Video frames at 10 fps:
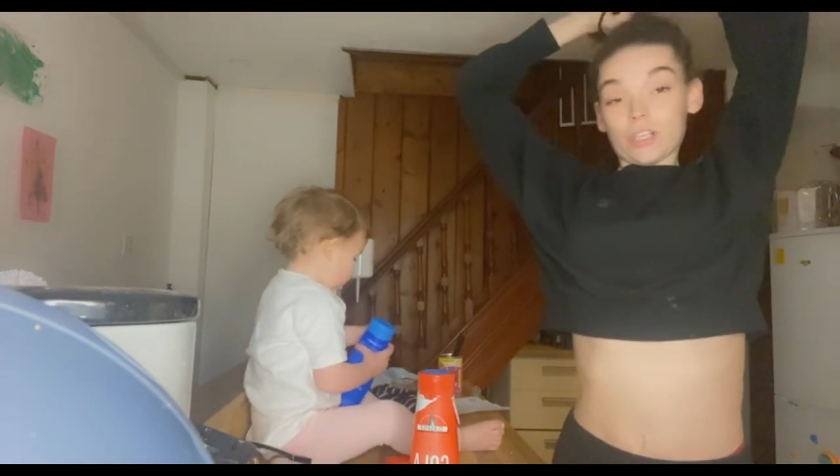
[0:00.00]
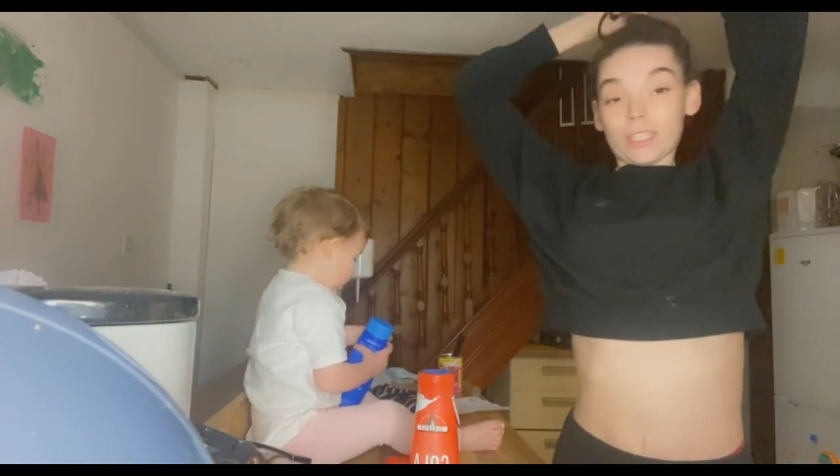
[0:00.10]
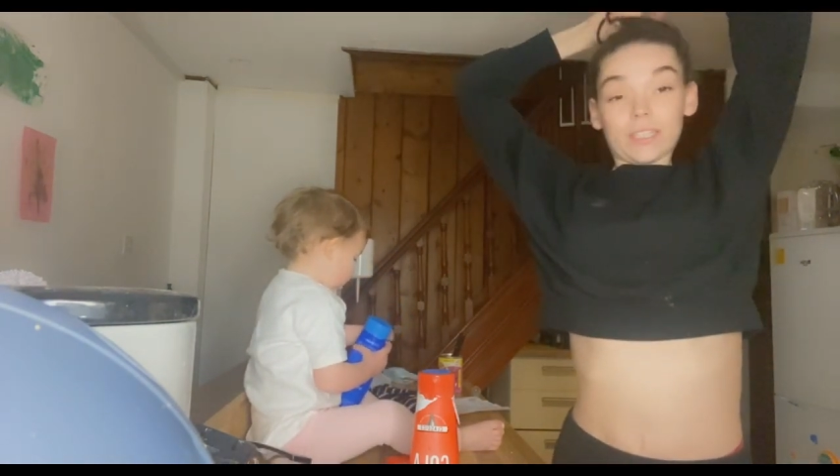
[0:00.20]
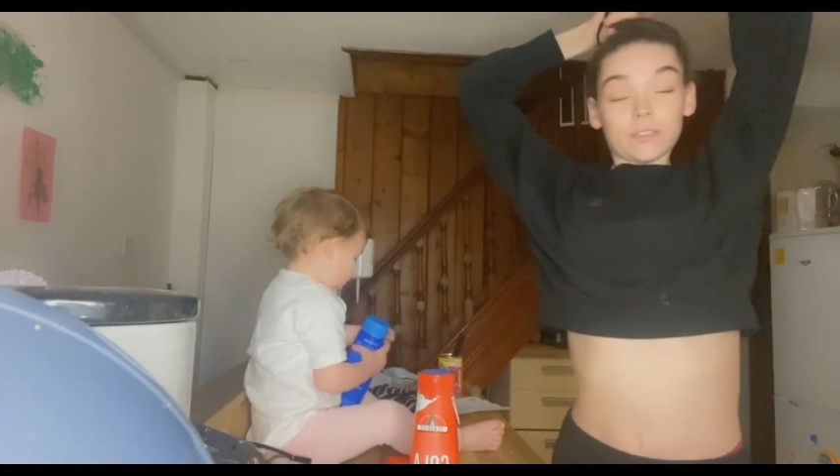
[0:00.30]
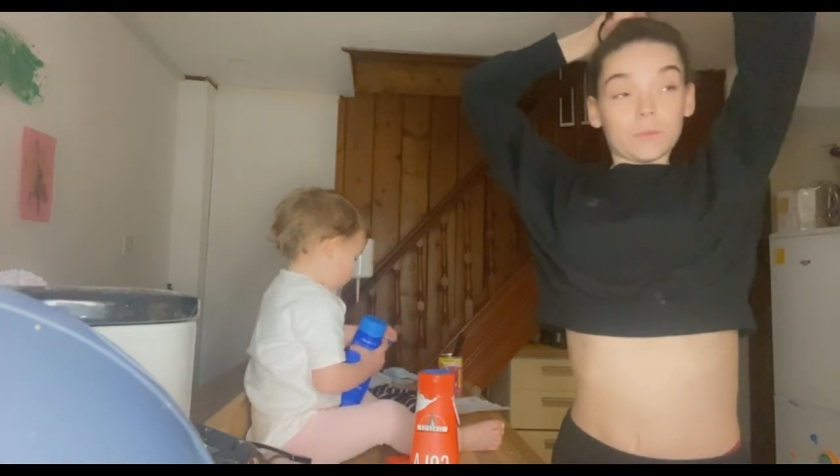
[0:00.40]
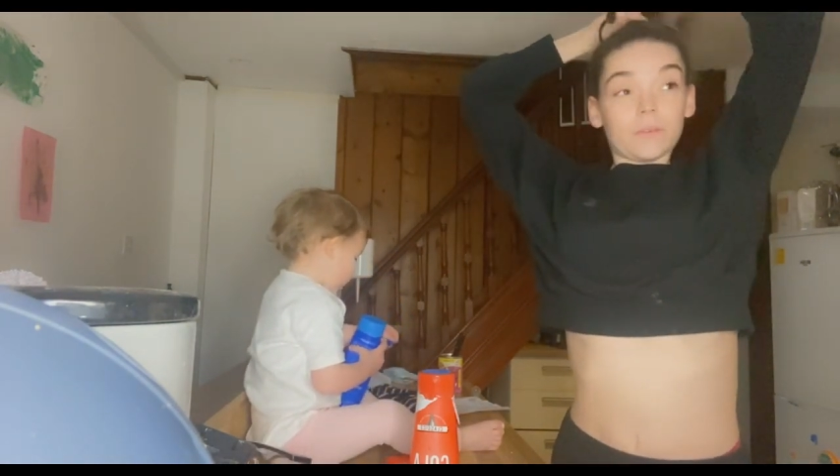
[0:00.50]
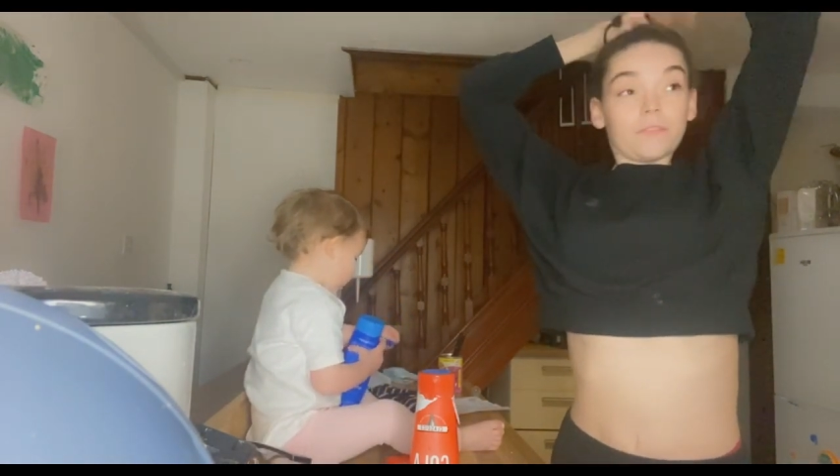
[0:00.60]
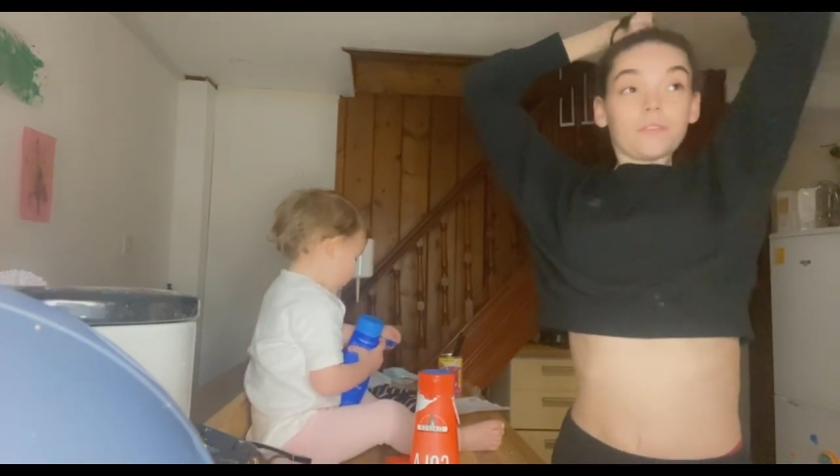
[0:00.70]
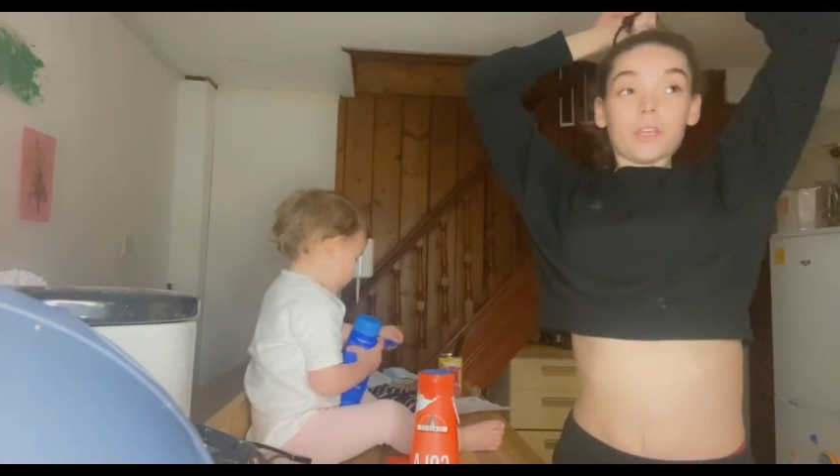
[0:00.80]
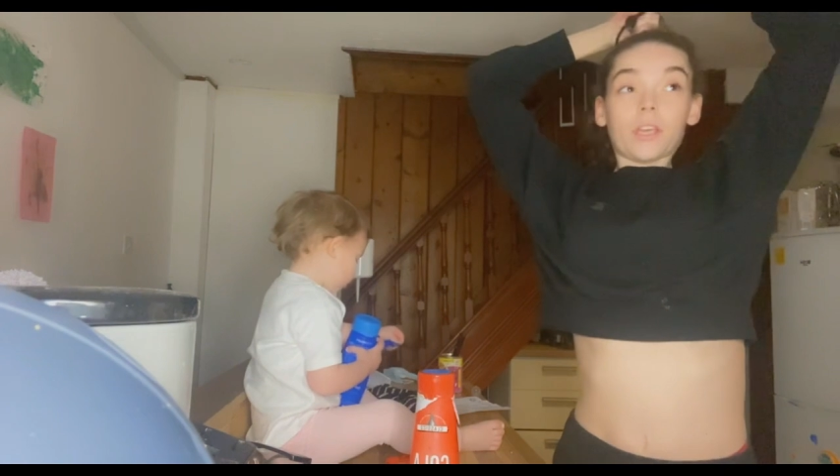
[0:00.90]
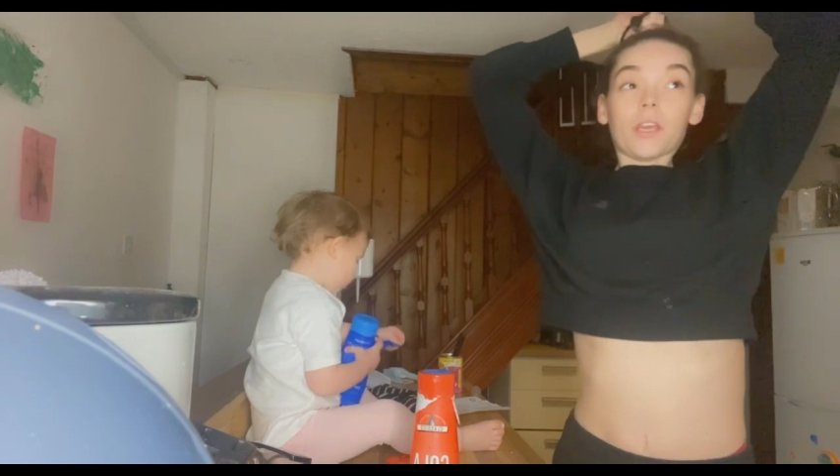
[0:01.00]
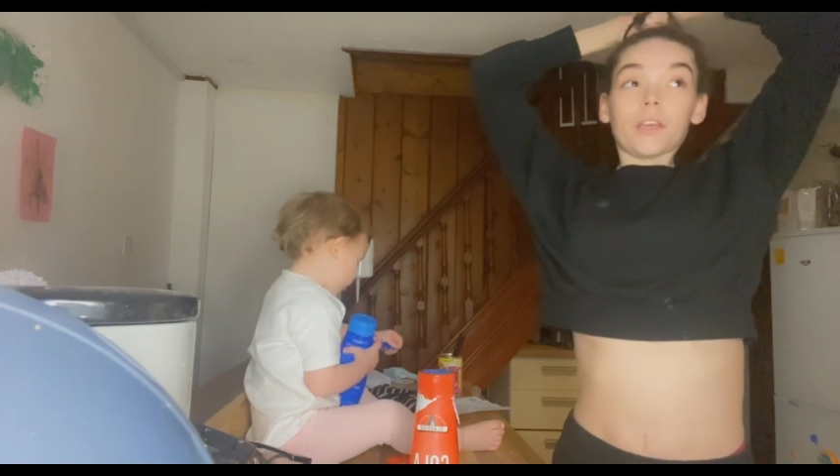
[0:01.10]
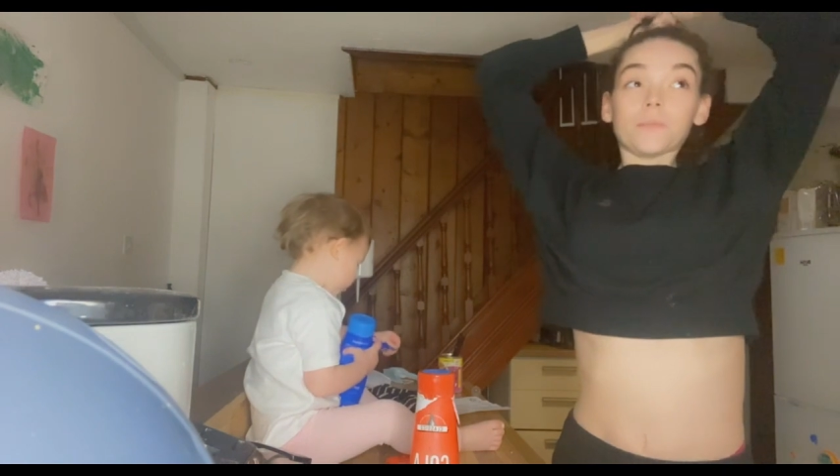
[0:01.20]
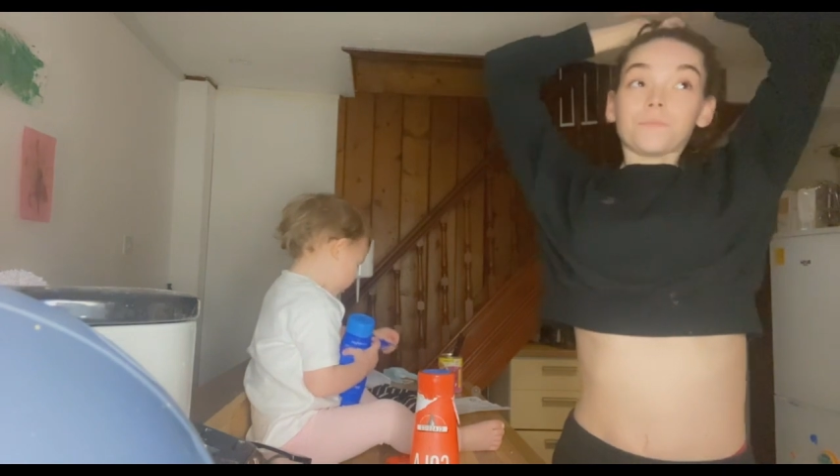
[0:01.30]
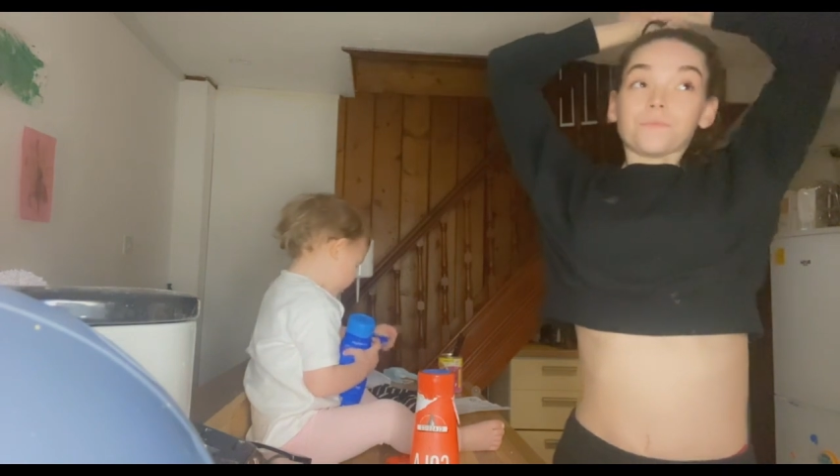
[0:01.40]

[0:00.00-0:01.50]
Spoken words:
honest with you.